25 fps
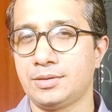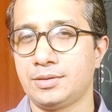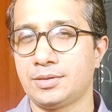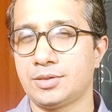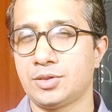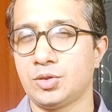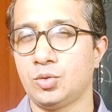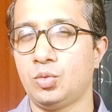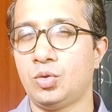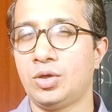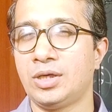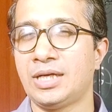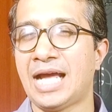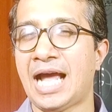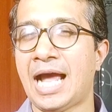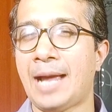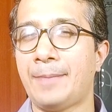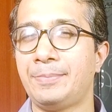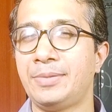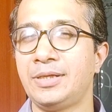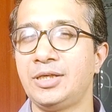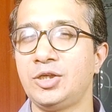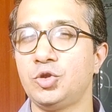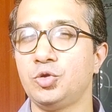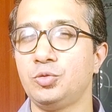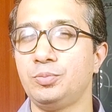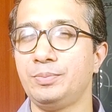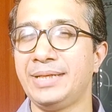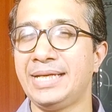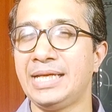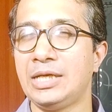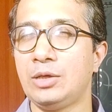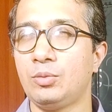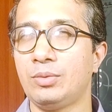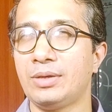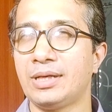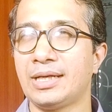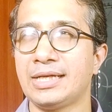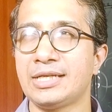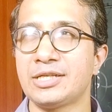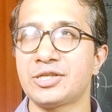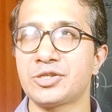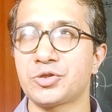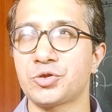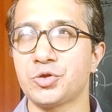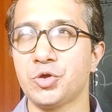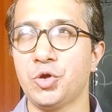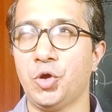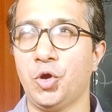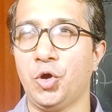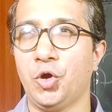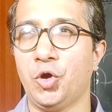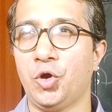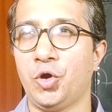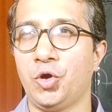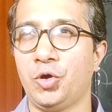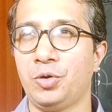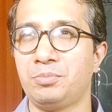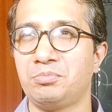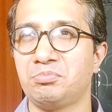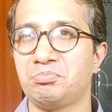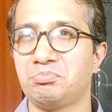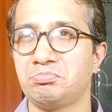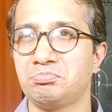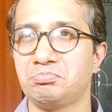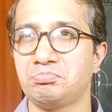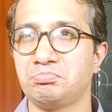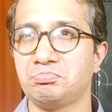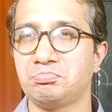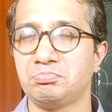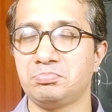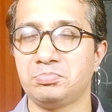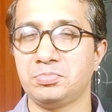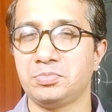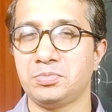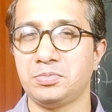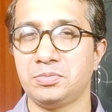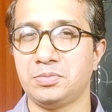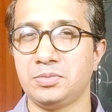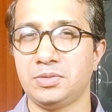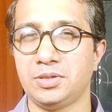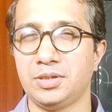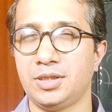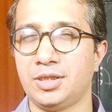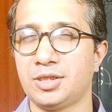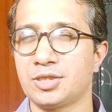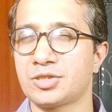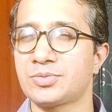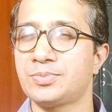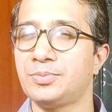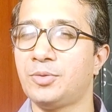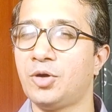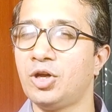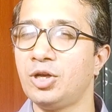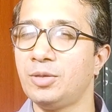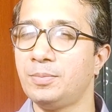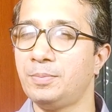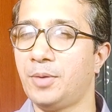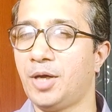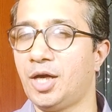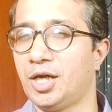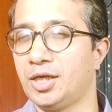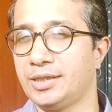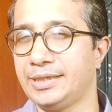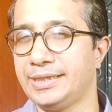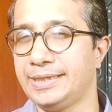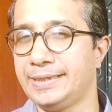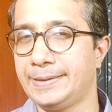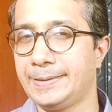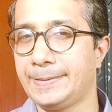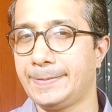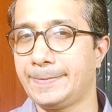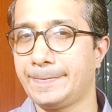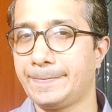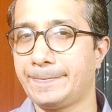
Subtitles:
So what happened to me when I saw a small party?